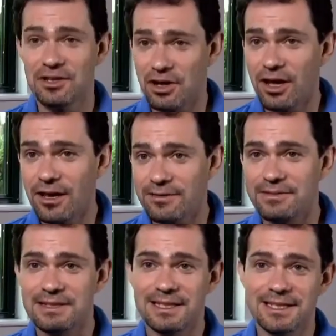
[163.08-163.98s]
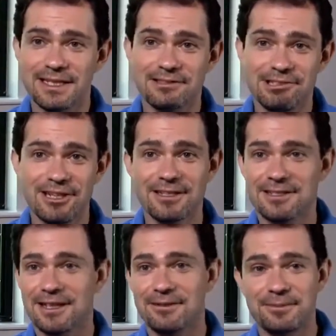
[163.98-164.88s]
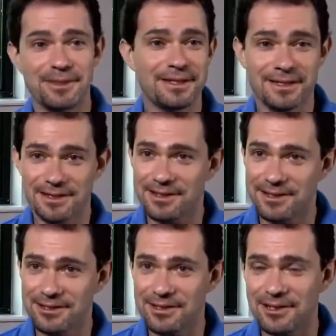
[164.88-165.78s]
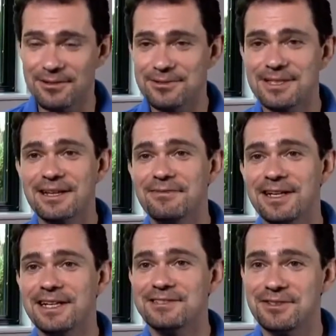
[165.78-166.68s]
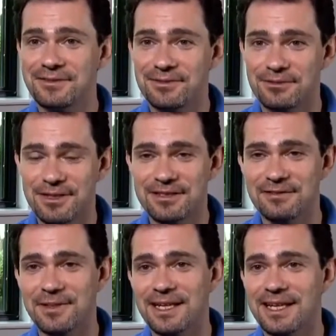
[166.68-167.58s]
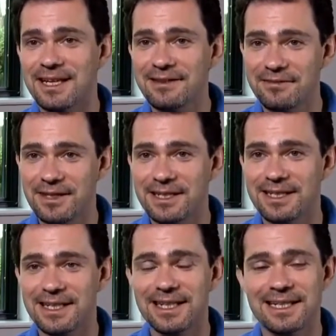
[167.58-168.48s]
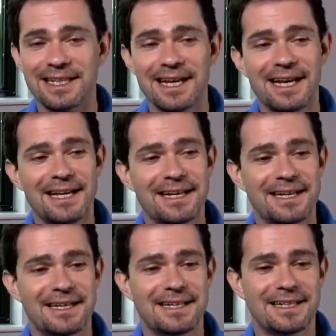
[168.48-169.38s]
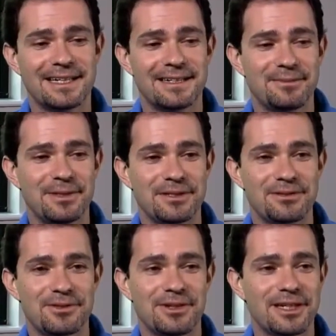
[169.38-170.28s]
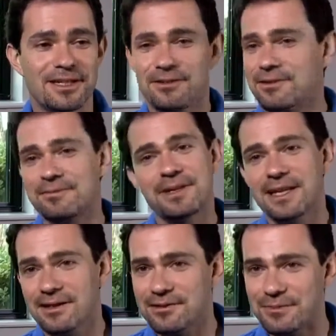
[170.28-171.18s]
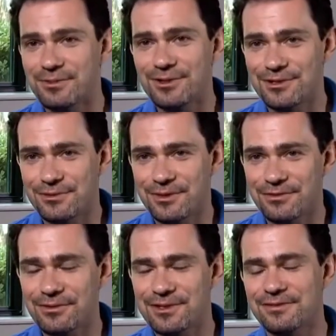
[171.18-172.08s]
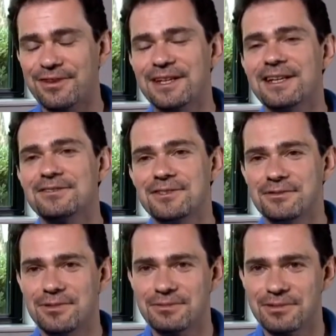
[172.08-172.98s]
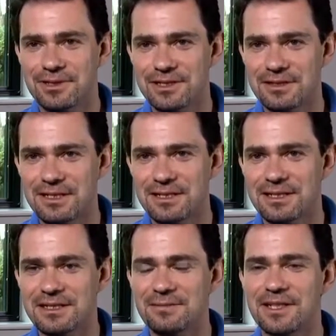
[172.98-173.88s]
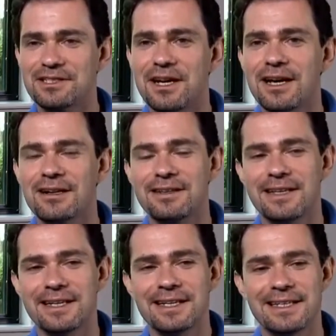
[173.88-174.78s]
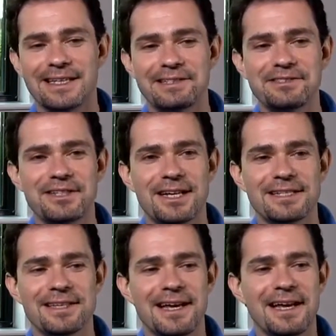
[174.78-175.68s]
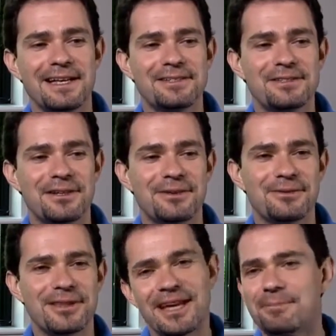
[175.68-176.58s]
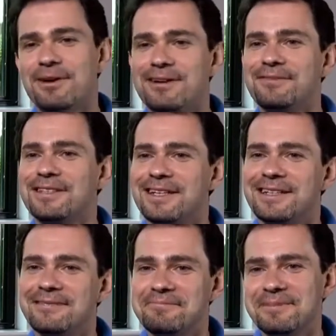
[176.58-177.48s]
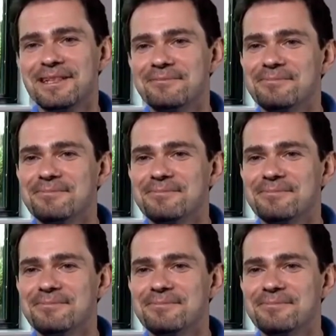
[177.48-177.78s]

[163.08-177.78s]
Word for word: golf as I did at chess, I would be, you know, set financially for the rest of my life and, and uh, uh, be enjoying it, or many other sports where, of course, the financial reward is, is, is much higher than, than in chess. So that part of it kind of, you know,